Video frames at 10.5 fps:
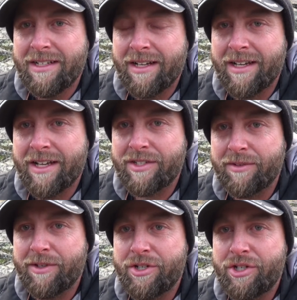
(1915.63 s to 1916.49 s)
I guess I'm
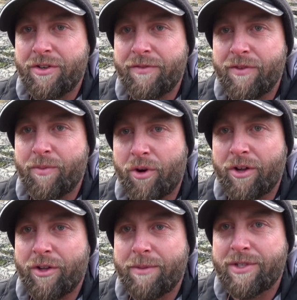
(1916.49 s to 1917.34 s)
going to shoot a few more
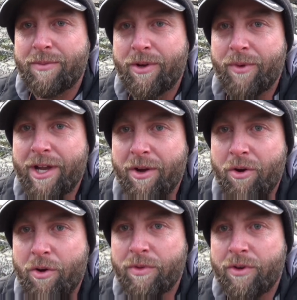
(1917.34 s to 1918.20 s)
clips on my way
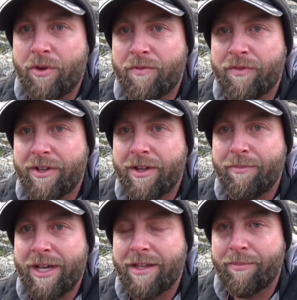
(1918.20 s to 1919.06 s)
home, and hopefully I
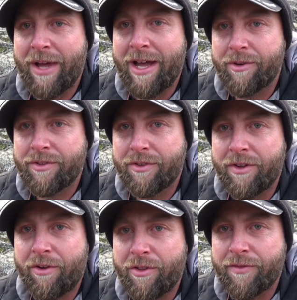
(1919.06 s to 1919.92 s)
make it back with all